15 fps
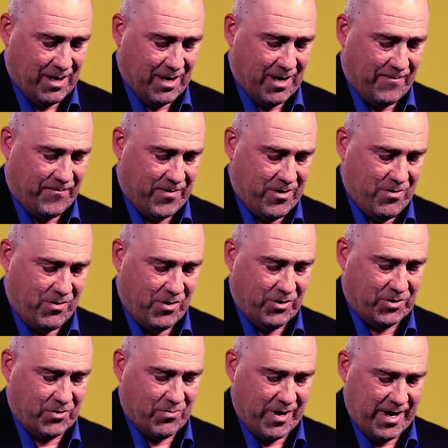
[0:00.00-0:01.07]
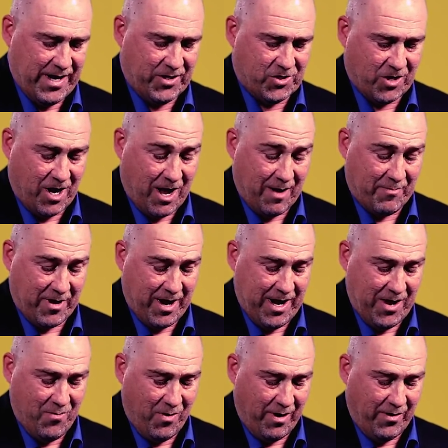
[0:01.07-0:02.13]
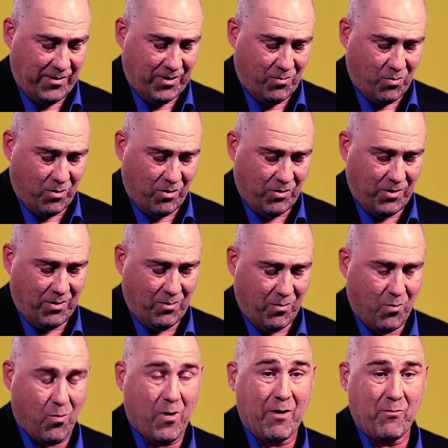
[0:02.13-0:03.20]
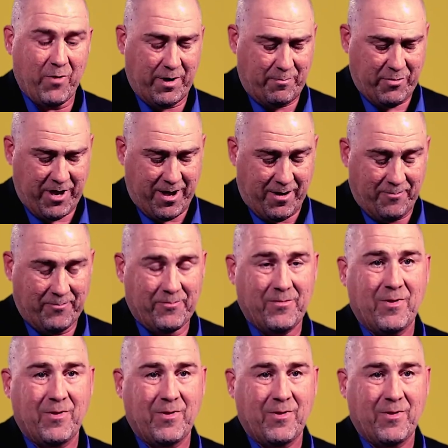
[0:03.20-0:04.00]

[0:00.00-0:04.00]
If you could do any job anywhere in the world, what would it be?